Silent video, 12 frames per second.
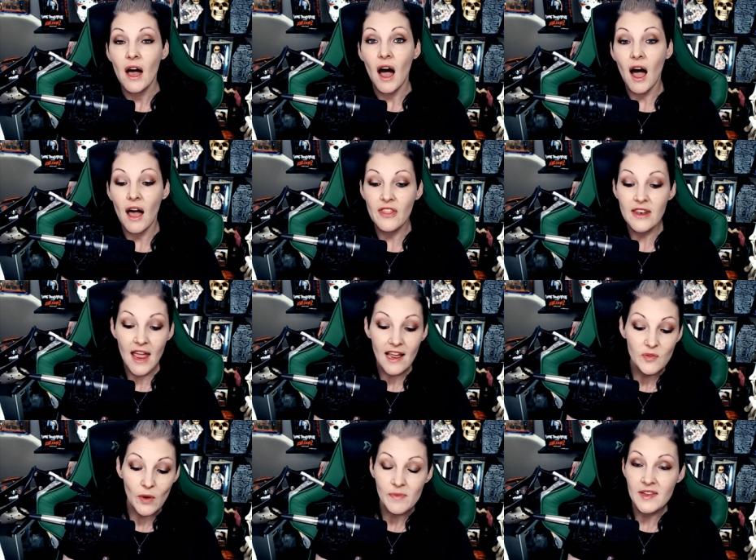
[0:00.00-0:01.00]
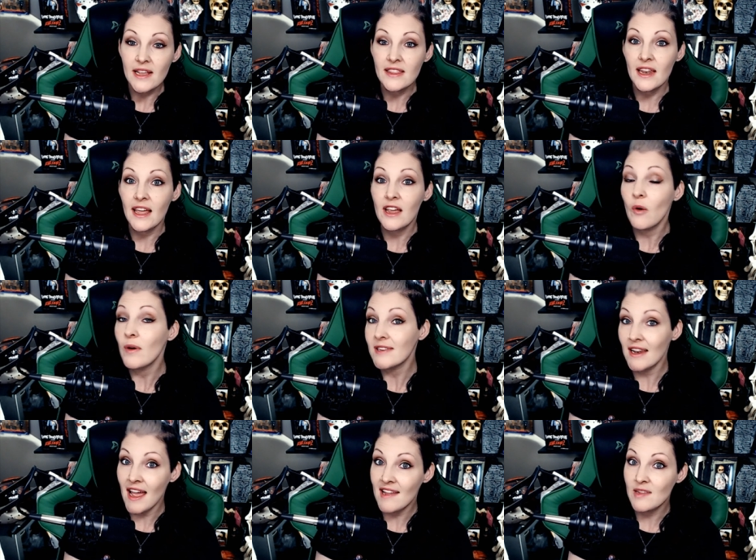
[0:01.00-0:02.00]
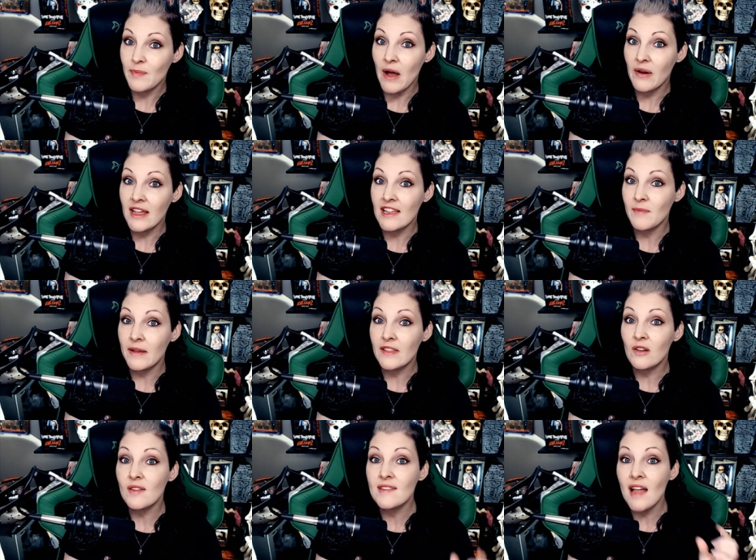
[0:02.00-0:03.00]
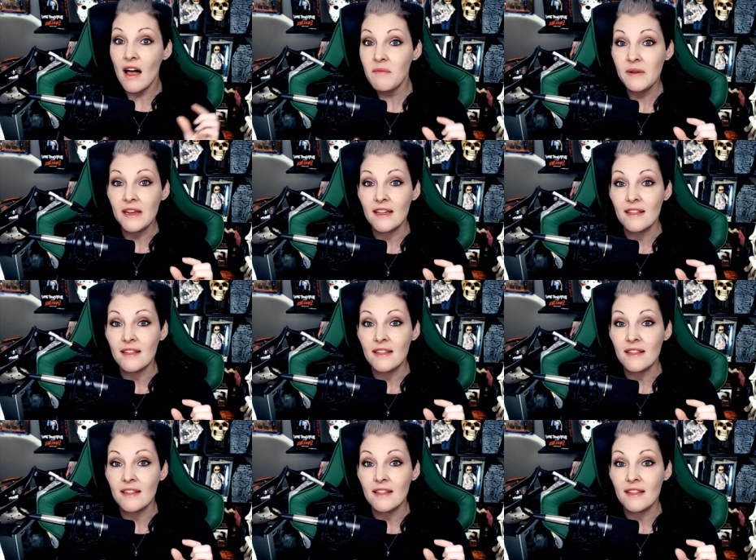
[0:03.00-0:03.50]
Uh, the next website that I always get asked about is my little zombie,